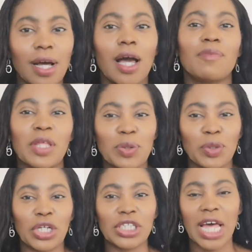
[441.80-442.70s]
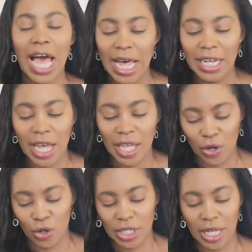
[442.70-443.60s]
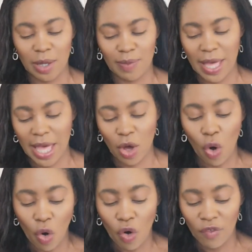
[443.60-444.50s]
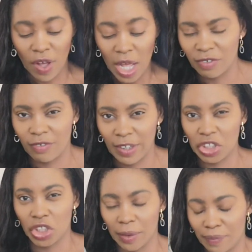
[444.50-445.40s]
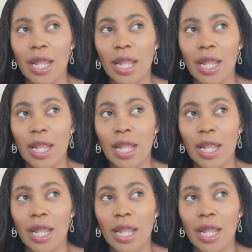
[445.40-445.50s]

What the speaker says: I bit the bullet and I got a pair of Veja,